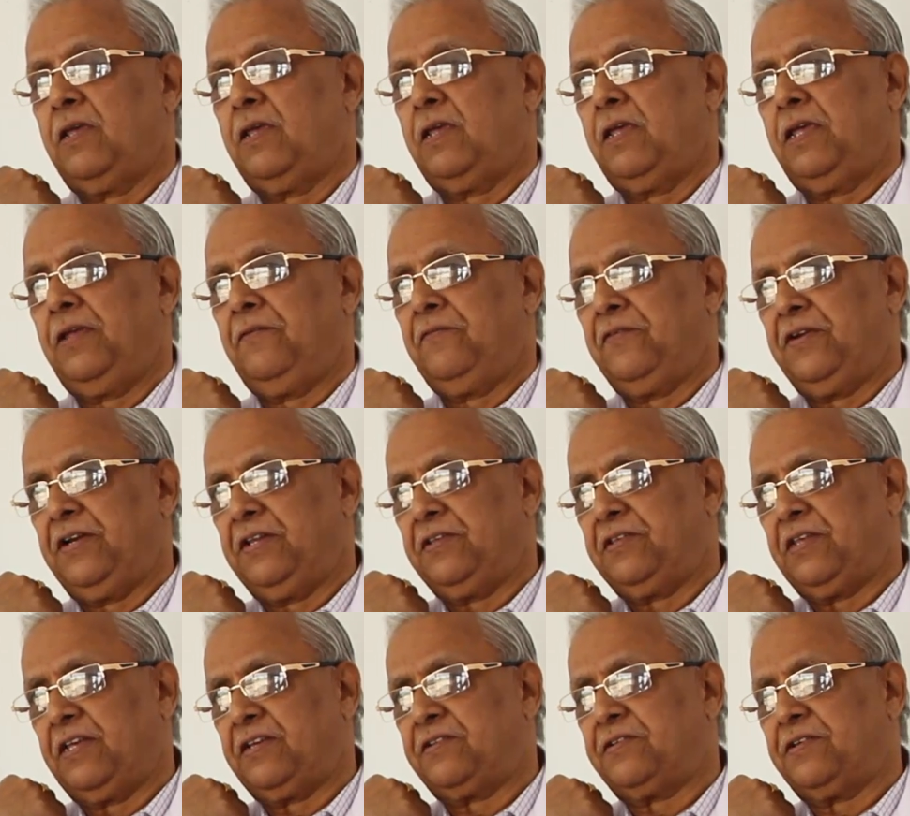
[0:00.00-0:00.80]
If it
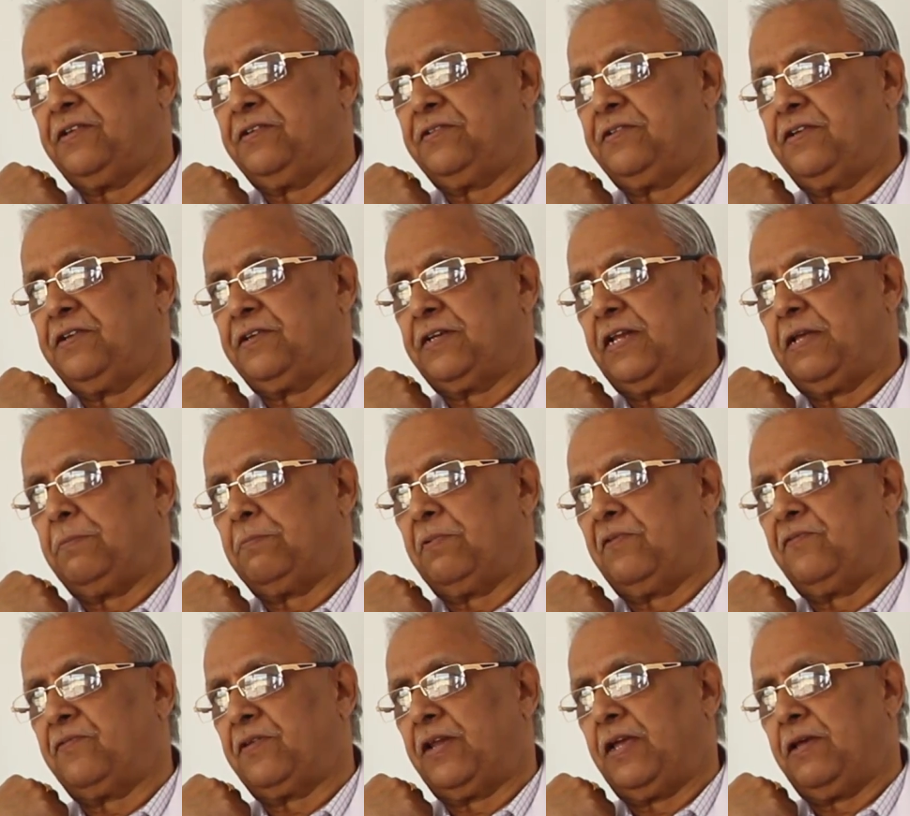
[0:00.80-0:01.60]
is extension type
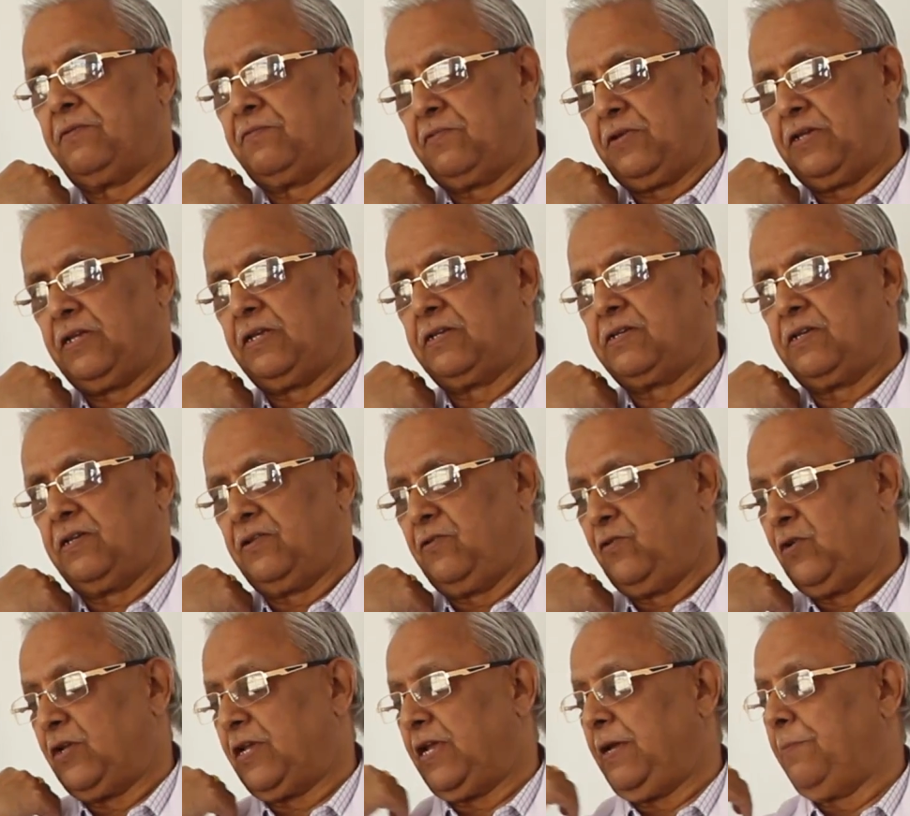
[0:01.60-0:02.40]
of fracture, you
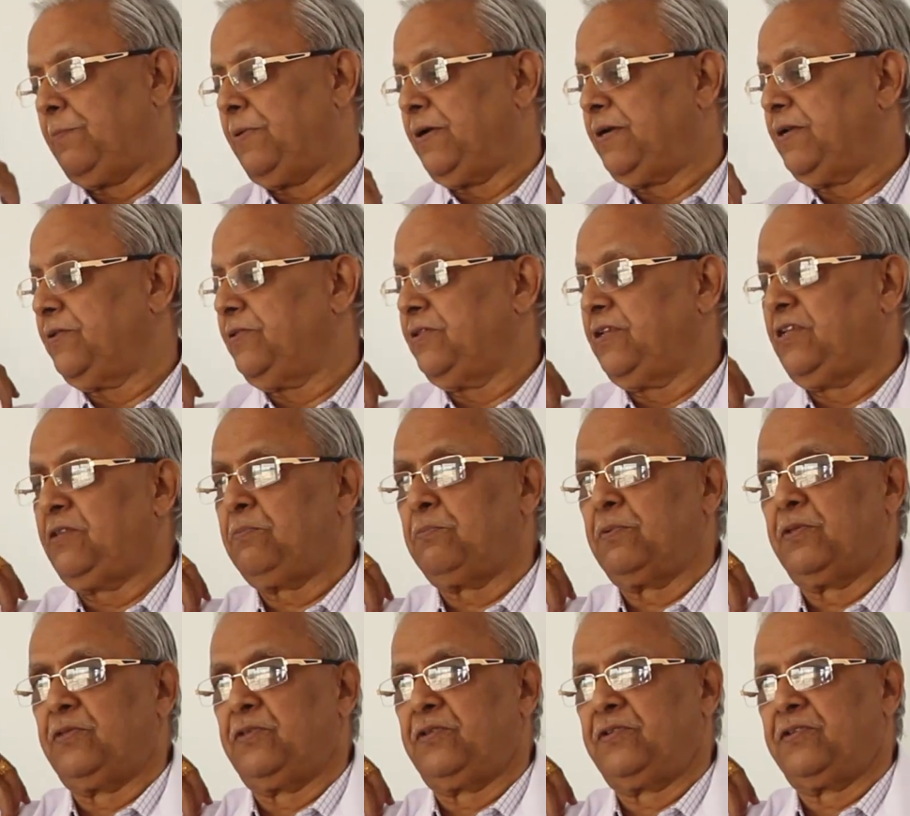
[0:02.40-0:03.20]
will keep it in this
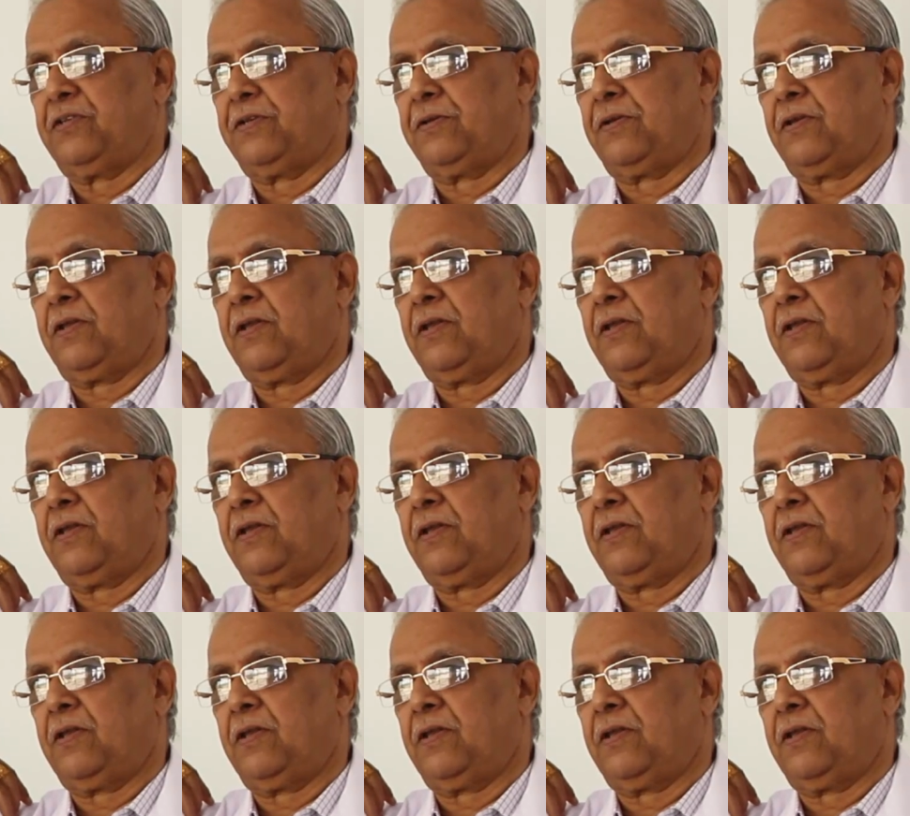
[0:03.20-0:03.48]
position.